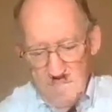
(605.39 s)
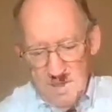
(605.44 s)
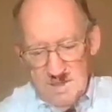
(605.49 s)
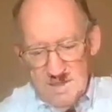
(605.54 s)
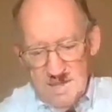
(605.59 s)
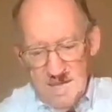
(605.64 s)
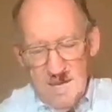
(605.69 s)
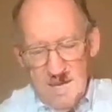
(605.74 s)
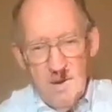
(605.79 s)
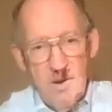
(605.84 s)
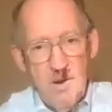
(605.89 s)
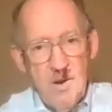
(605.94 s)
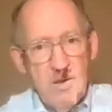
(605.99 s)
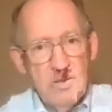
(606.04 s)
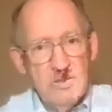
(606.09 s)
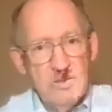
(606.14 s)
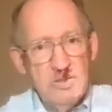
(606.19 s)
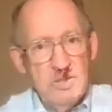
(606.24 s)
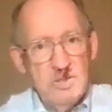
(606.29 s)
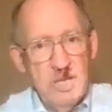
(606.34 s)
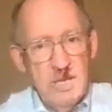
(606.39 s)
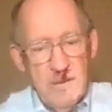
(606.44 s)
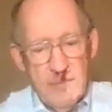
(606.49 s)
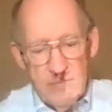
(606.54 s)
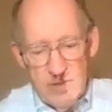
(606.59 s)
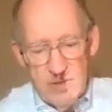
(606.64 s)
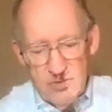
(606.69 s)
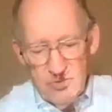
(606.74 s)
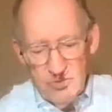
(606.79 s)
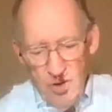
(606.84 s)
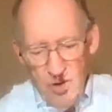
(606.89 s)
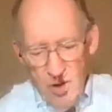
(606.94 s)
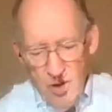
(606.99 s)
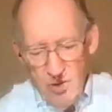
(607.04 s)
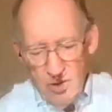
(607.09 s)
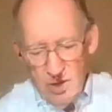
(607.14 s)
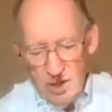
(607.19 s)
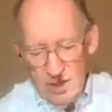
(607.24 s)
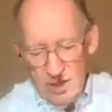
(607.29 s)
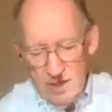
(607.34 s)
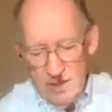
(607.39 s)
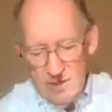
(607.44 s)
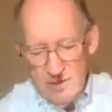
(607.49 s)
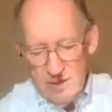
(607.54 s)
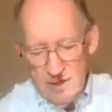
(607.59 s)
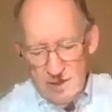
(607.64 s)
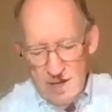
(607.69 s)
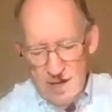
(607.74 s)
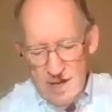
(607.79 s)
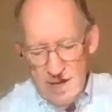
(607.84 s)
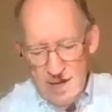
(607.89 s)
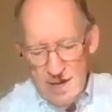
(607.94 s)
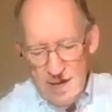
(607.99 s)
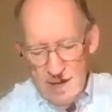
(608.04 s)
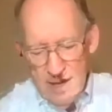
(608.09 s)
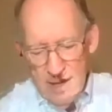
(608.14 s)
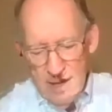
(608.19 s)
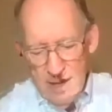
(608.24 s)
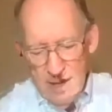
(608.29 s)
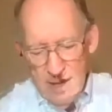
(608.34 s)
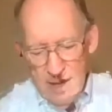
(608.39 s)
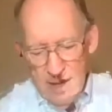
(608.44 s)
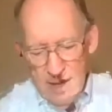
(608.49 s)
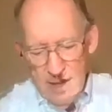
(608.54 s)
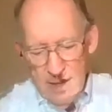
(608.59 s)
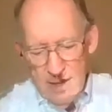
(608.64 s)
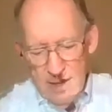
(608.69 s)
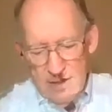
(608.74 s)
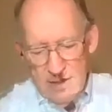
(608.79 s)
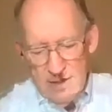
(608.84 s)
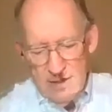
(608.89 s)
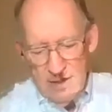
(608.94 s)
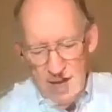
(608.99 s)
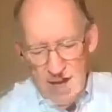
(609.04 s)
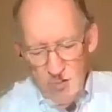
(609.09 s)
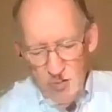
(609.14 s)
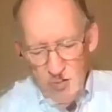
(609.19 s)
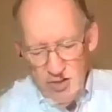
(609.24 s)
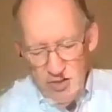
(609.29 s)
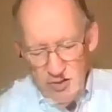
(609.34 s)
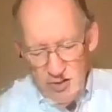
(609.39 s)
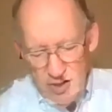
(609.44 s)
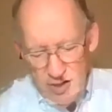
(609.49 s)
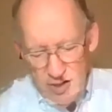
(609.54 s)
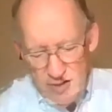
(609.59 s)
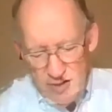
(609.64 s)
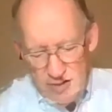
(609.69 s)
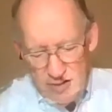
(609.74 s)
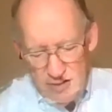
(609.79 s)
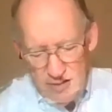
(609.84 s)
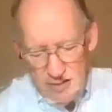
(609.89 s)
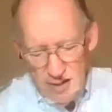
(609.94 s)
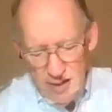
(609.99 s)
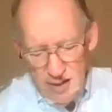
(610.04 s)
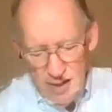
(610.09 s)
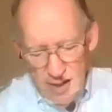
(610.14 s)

But they urged him strongly, saying, Stay with us,